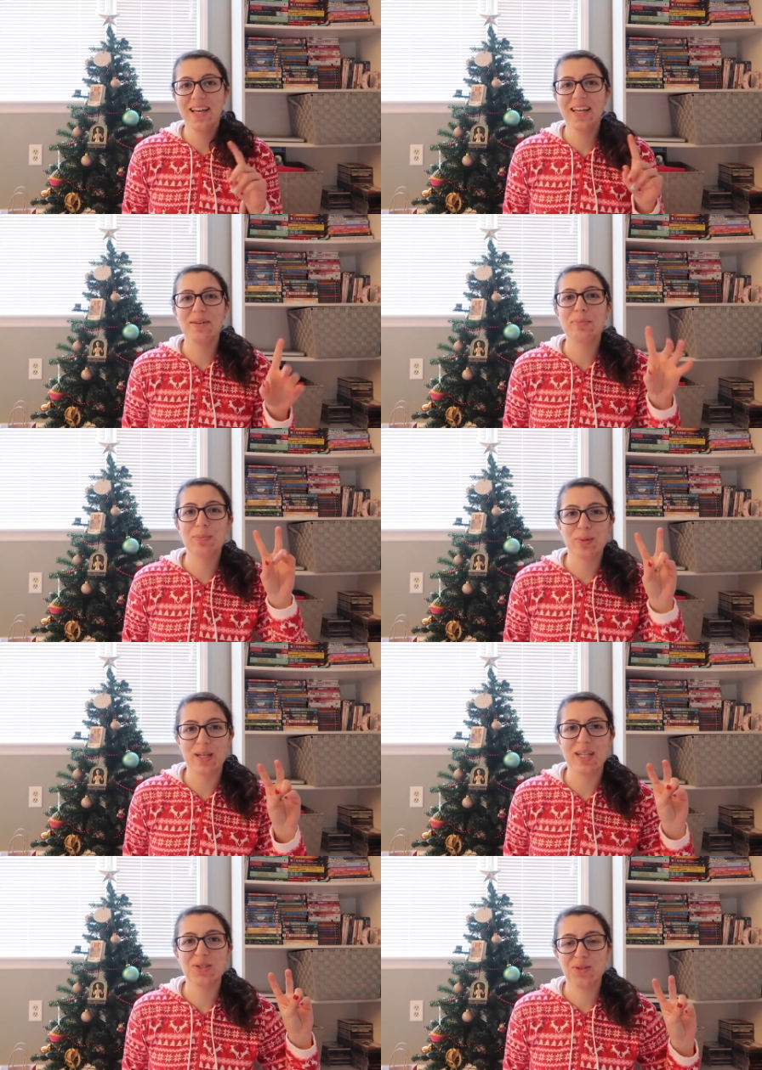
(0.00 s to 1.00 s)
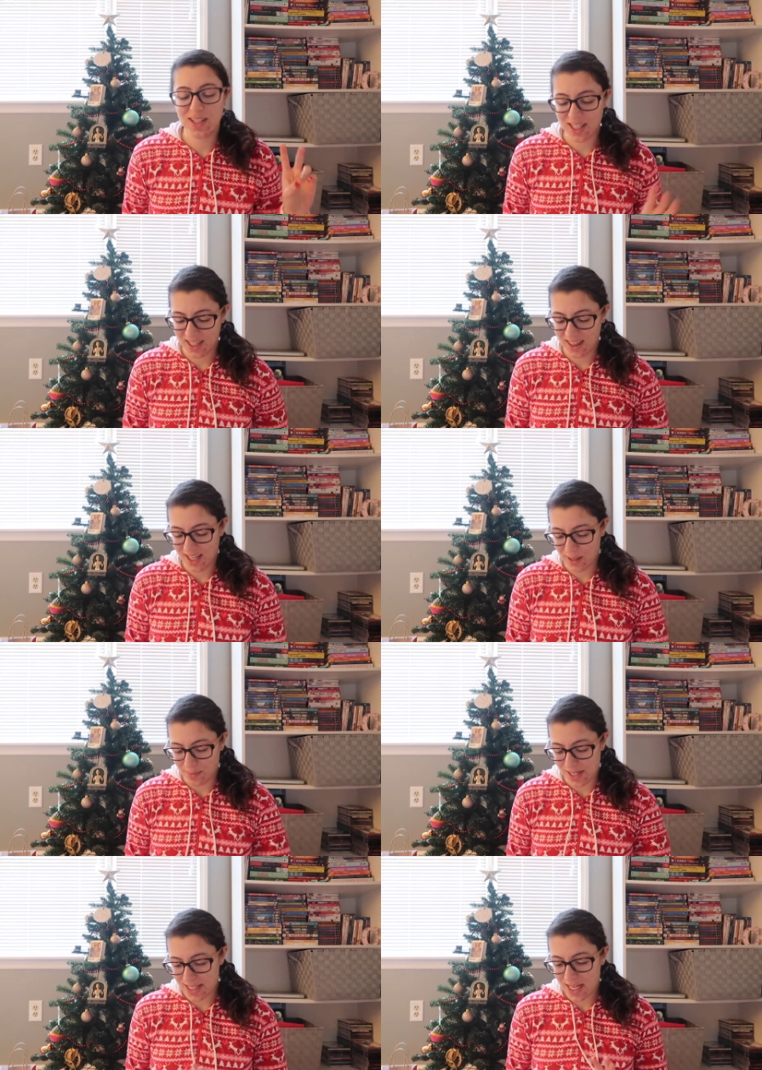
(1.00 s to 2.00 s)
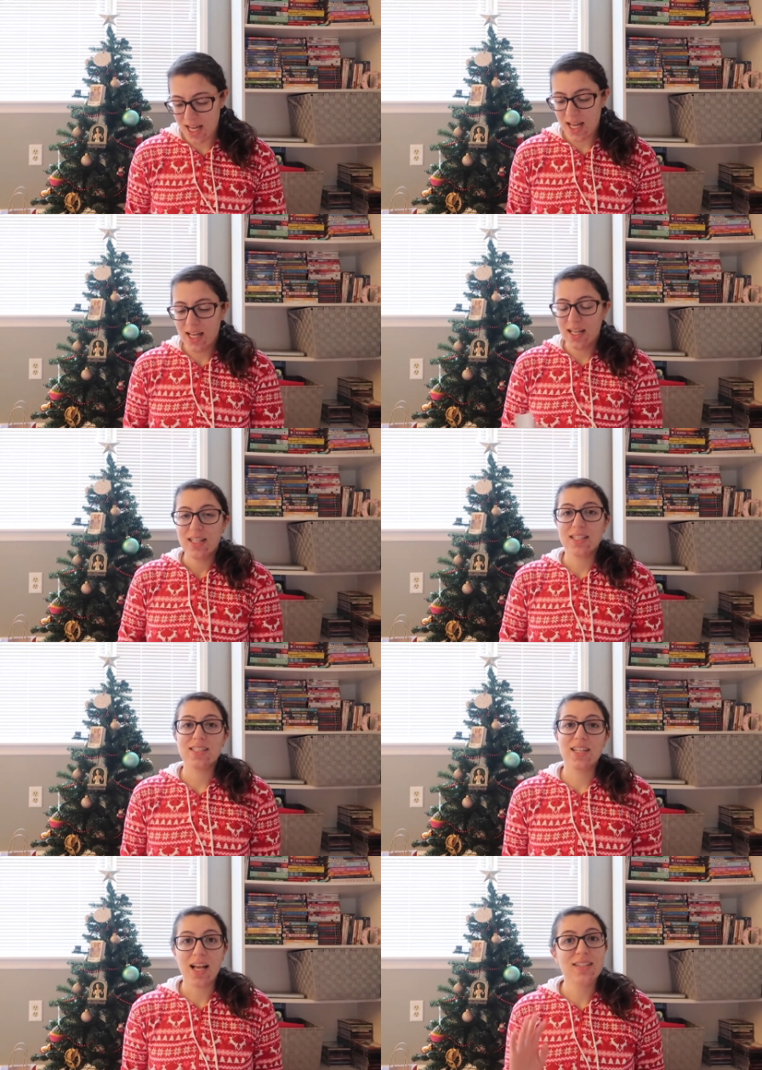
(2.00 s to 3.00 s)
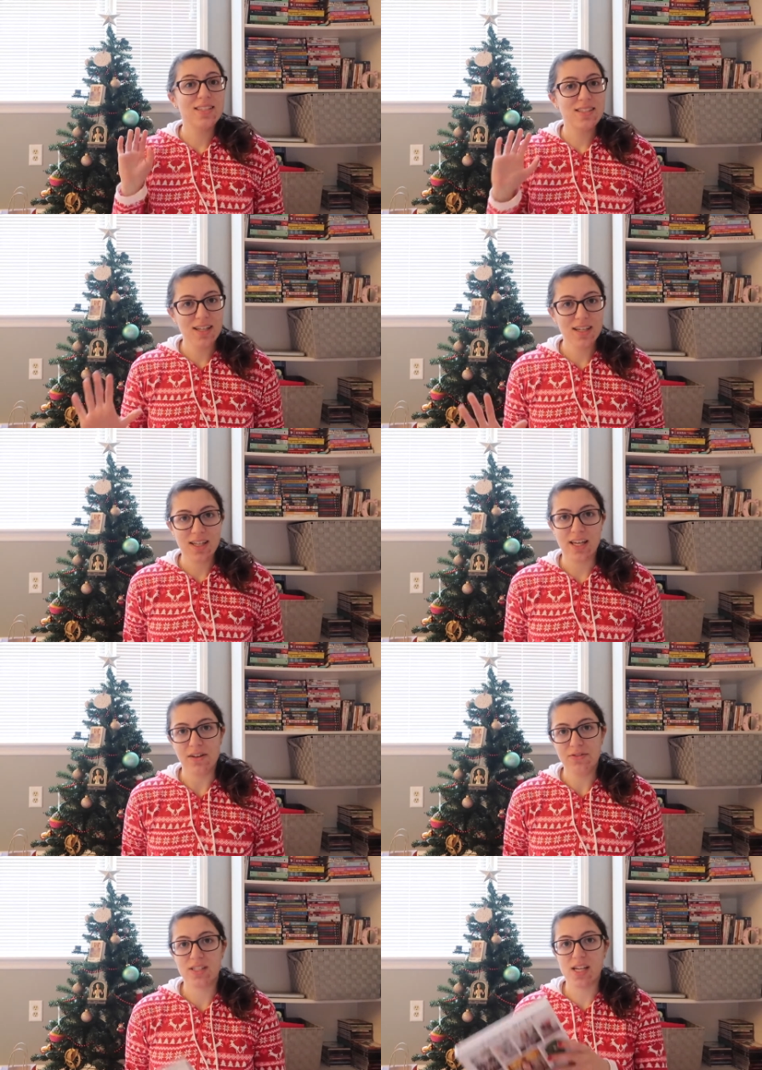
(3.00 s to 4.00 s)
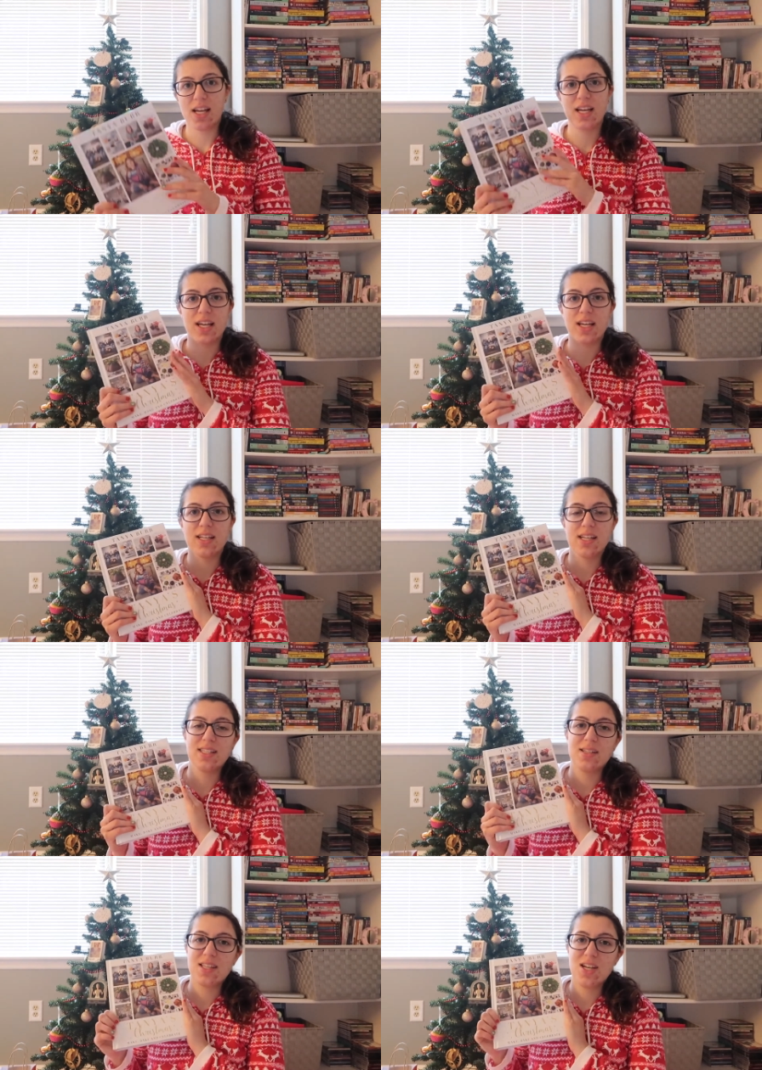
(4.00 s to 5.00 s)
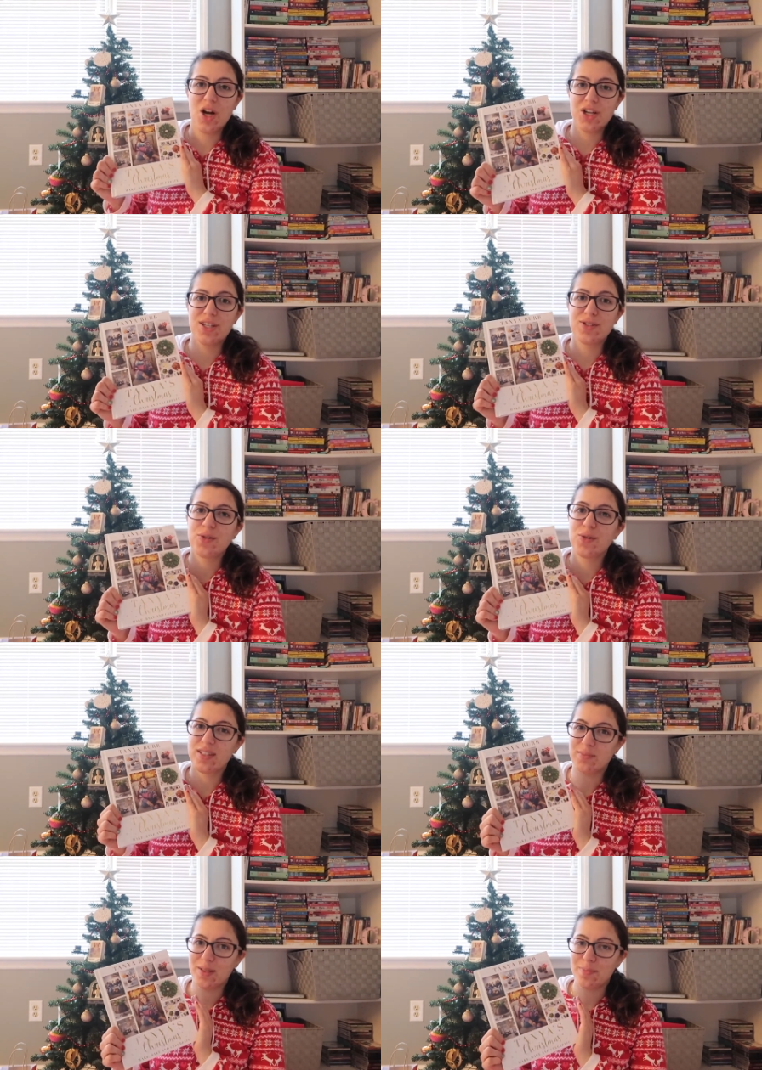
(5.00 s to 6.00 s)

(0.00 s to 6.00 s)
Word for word: like British related thing, but this next gift is Tanya's Christmas